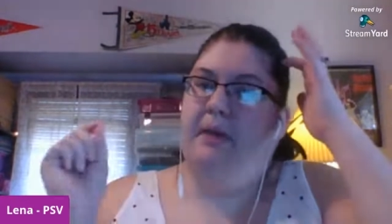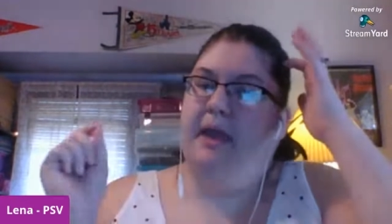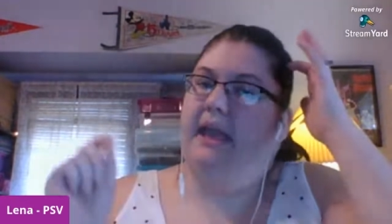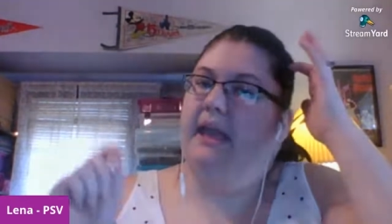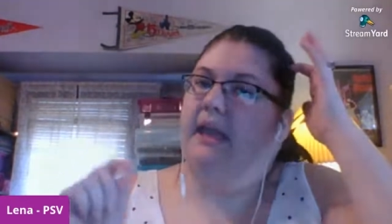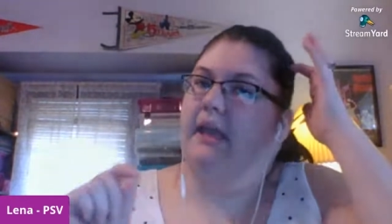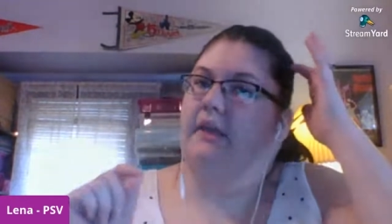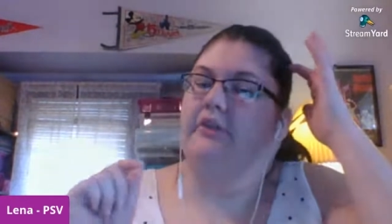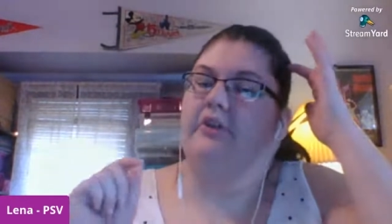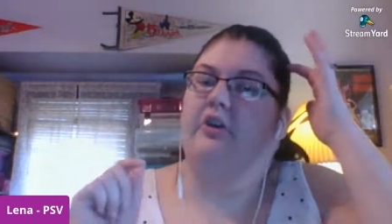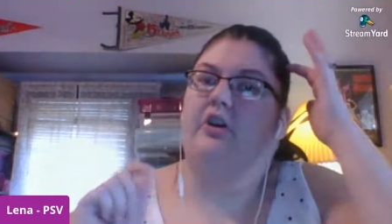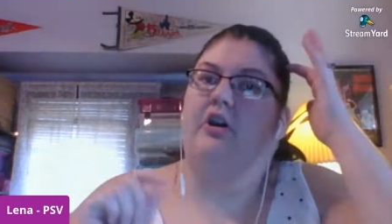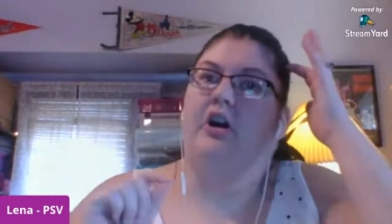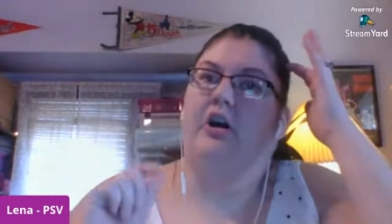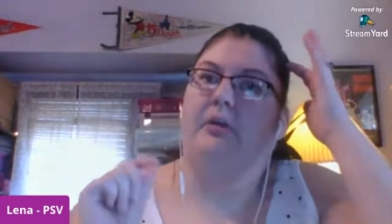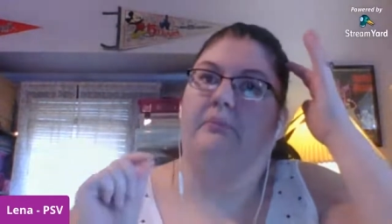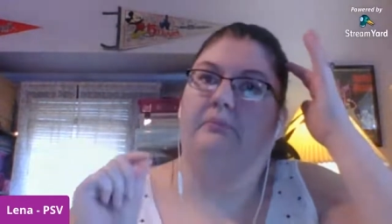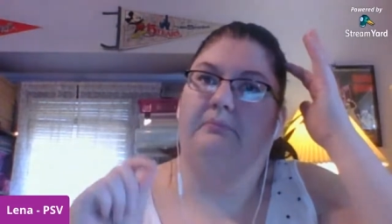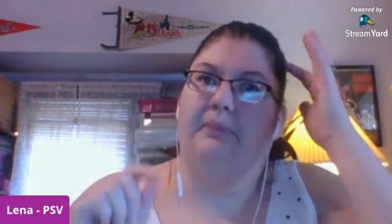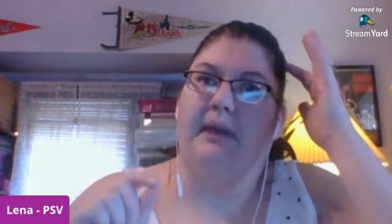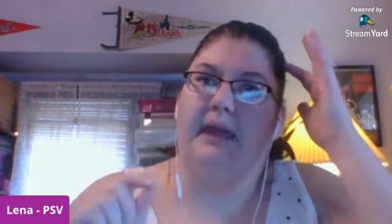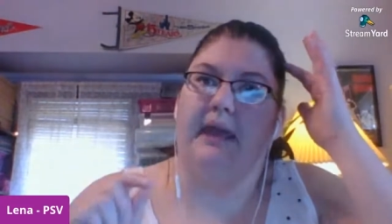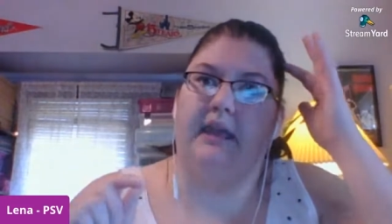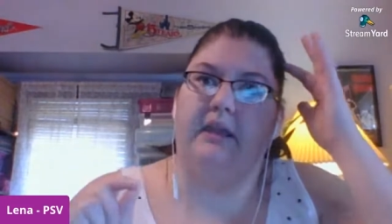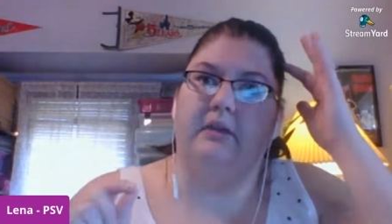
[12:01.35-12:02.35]
paint, they're
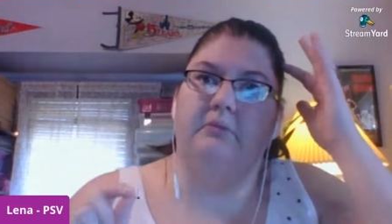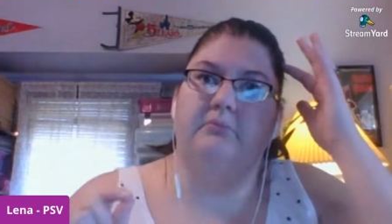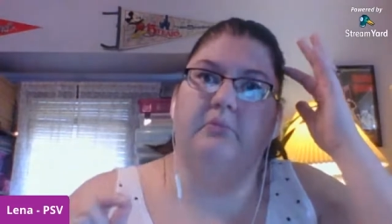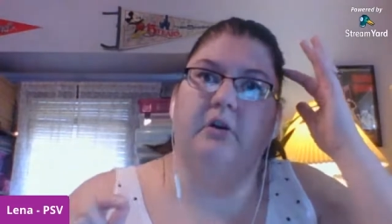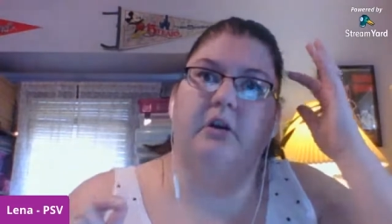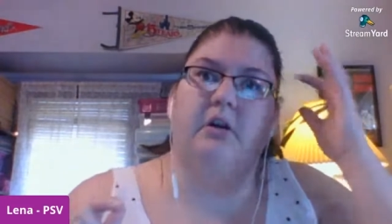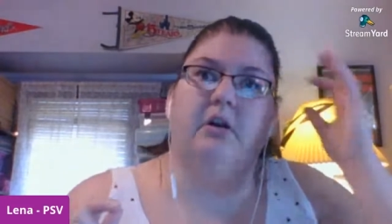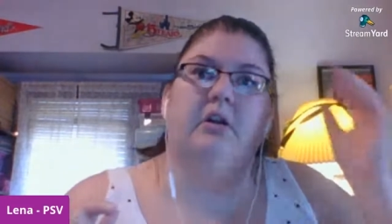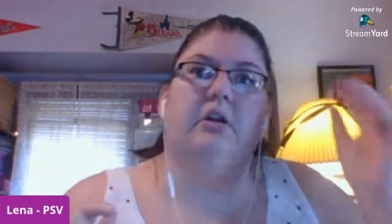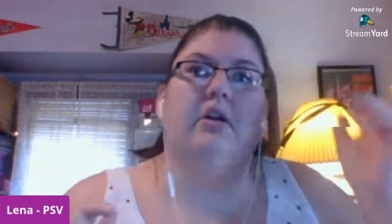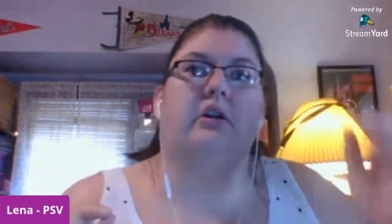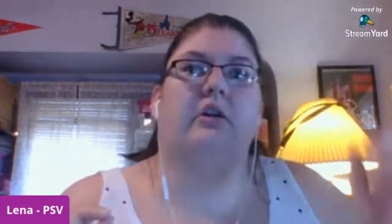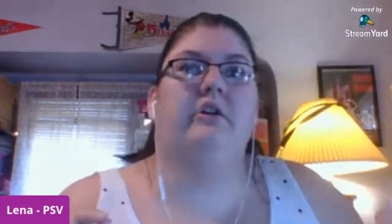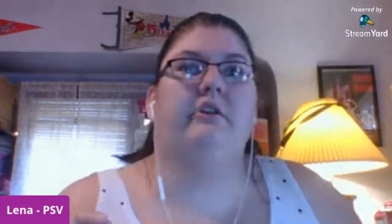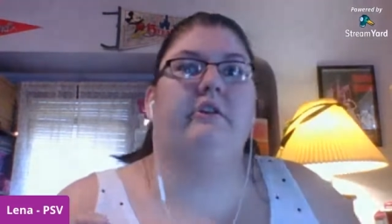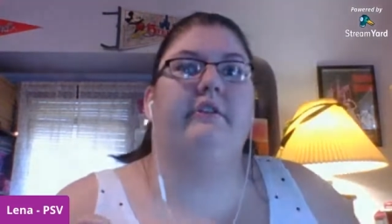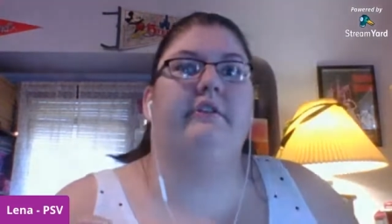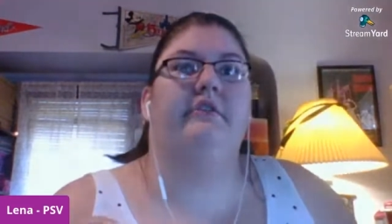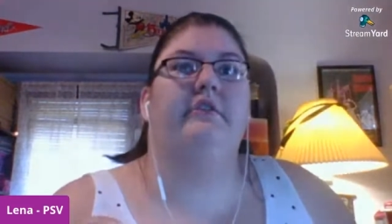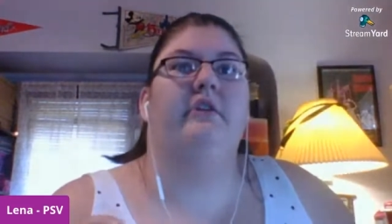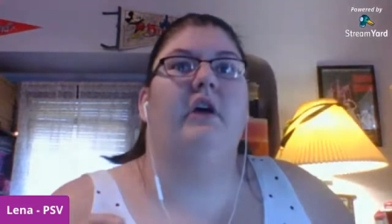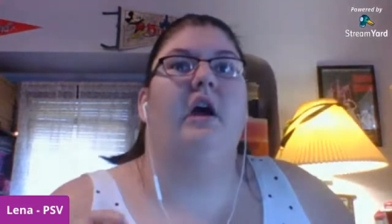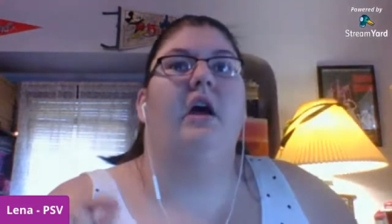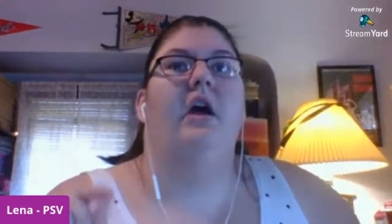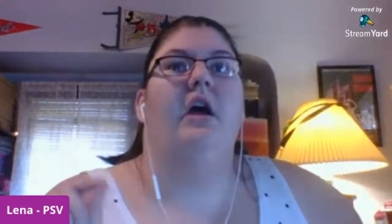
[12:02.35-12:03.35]
called paint
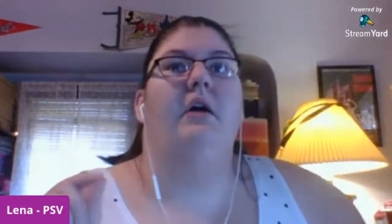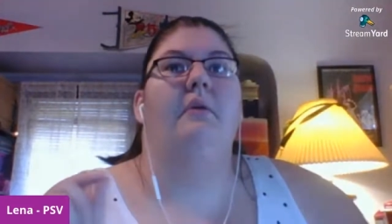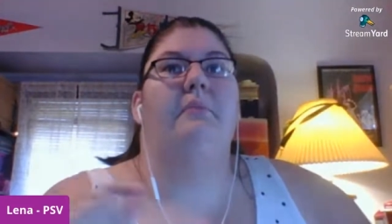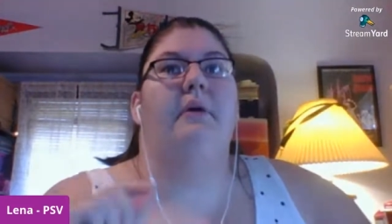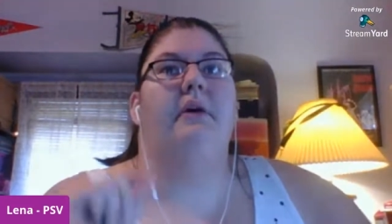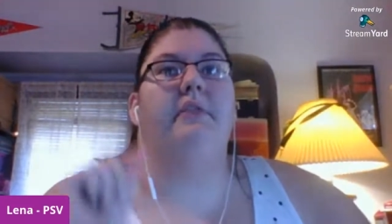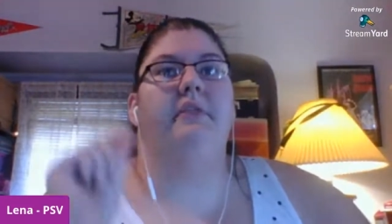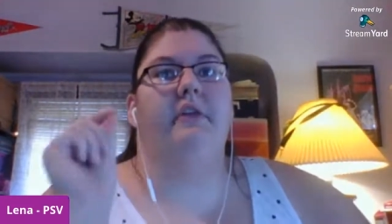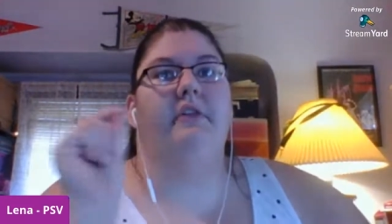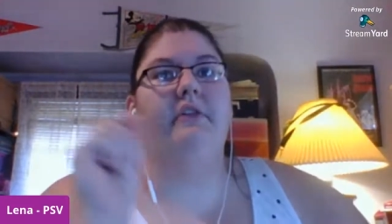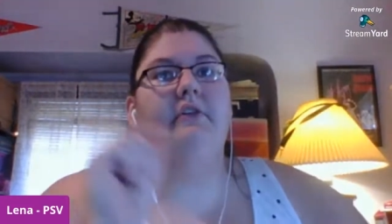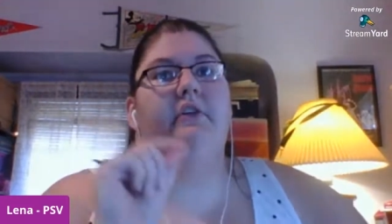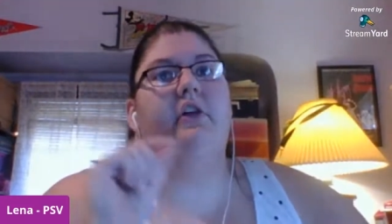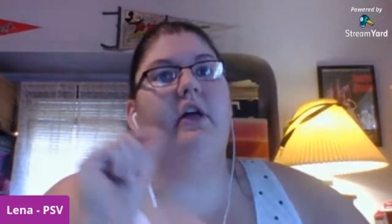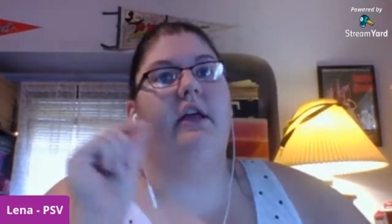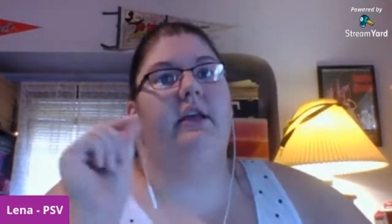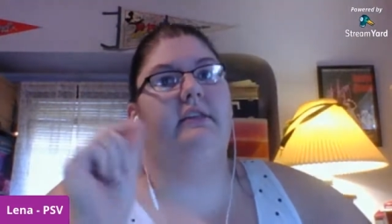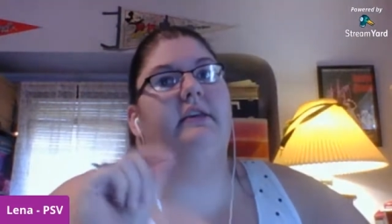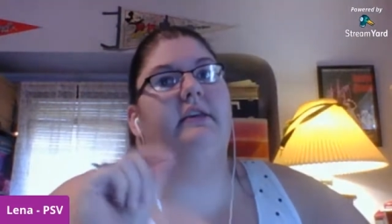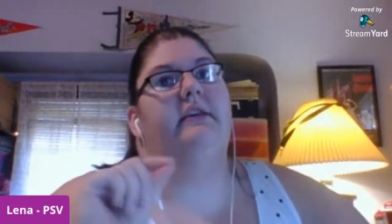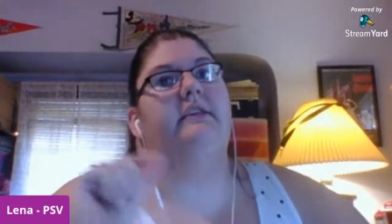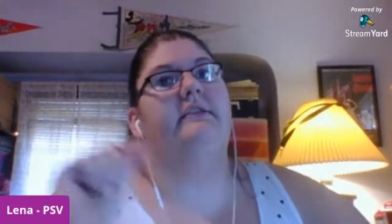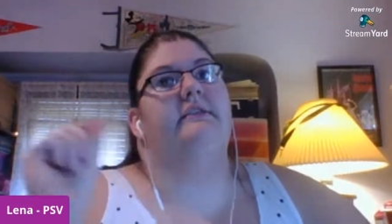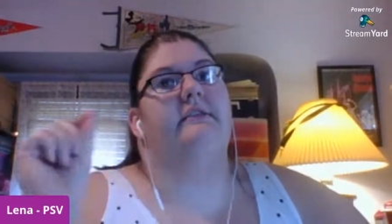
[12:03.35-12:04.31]
markers, but then they're like to